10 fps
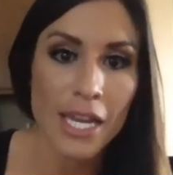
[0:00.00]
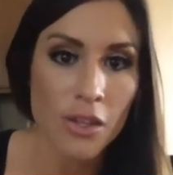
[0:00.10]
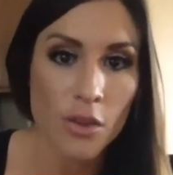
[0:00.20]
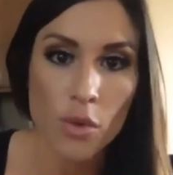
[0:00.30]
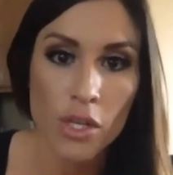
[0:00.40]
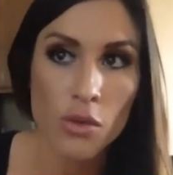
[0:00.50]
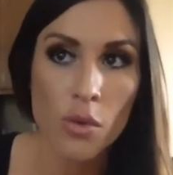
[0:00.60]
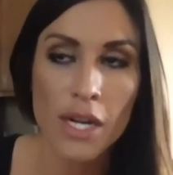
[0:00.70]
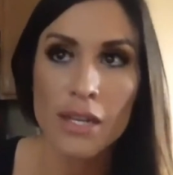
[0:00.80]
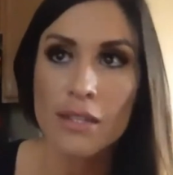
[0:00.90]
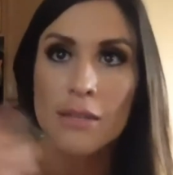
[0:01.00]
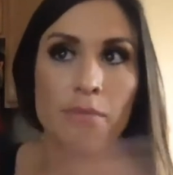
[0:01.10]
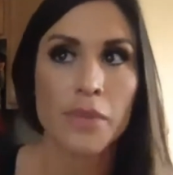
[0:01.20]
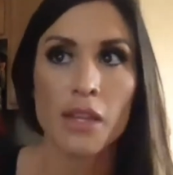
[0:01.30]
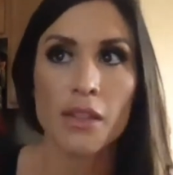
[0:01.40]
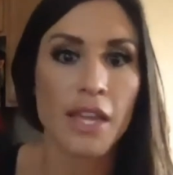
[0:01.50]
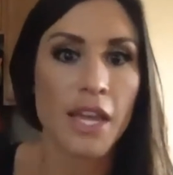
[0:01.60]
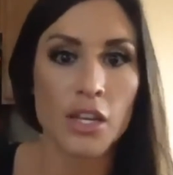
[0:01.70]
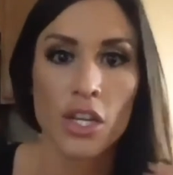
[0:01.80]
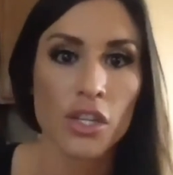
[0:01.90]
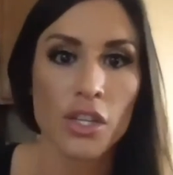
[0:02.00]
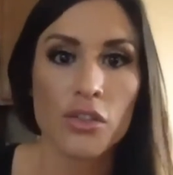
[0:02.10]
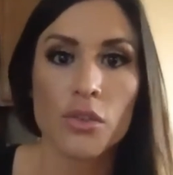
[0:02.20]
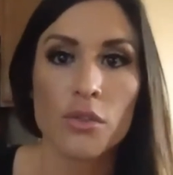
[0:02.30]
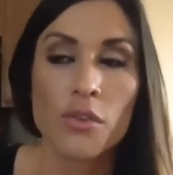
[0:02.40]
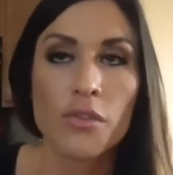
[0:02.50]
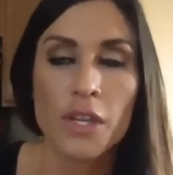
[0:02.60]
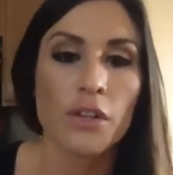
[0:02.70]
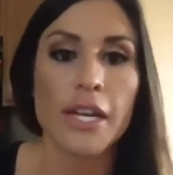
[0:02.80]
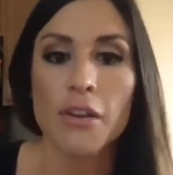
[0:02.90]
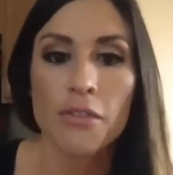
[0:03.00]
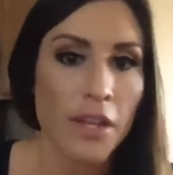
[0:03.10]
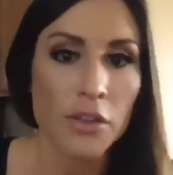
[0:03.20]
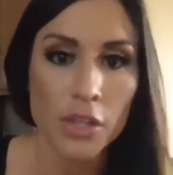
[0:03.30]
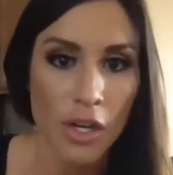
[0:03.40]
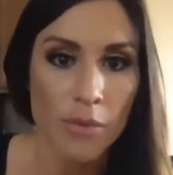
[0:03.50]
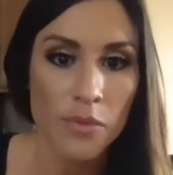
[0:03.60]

get into the one twenties, then you, you feel like a failure.